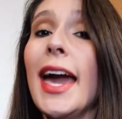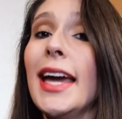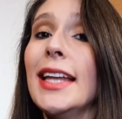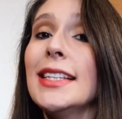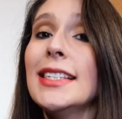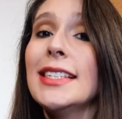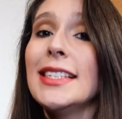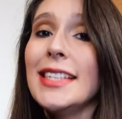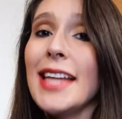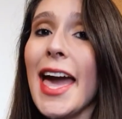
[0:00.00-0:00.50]

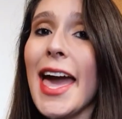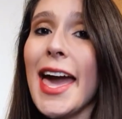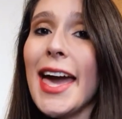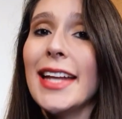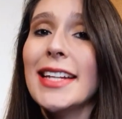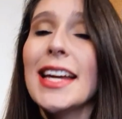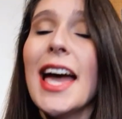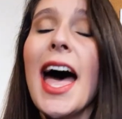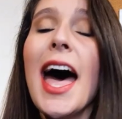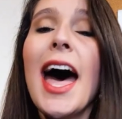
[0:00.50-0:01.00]

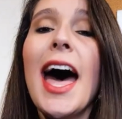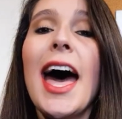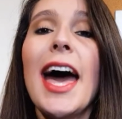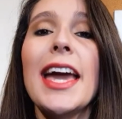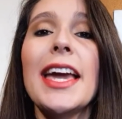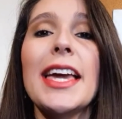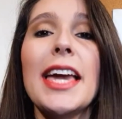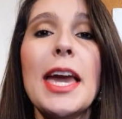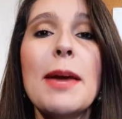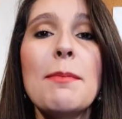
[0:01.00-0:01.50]
Instead,
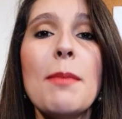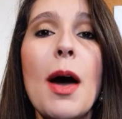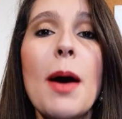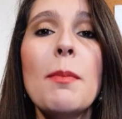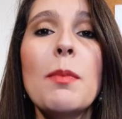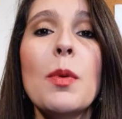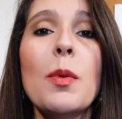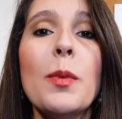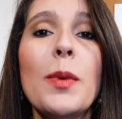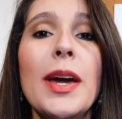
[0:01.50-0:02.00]
I came
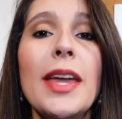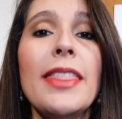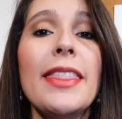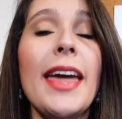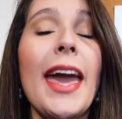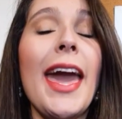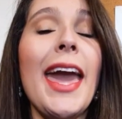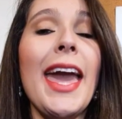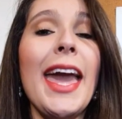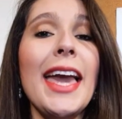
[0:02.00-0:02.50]
up with
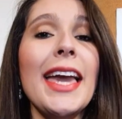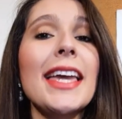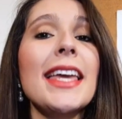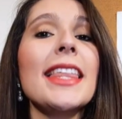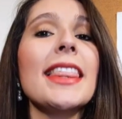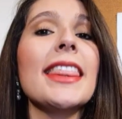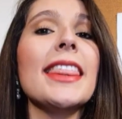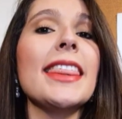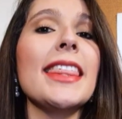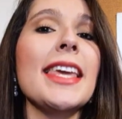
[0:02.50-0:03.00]

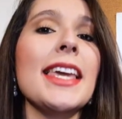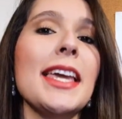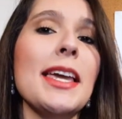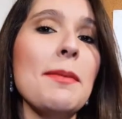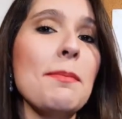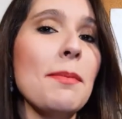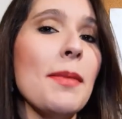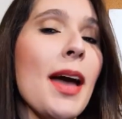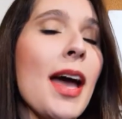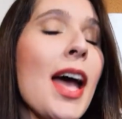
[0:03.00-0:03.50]
a
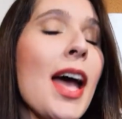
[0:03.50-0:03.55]
theme.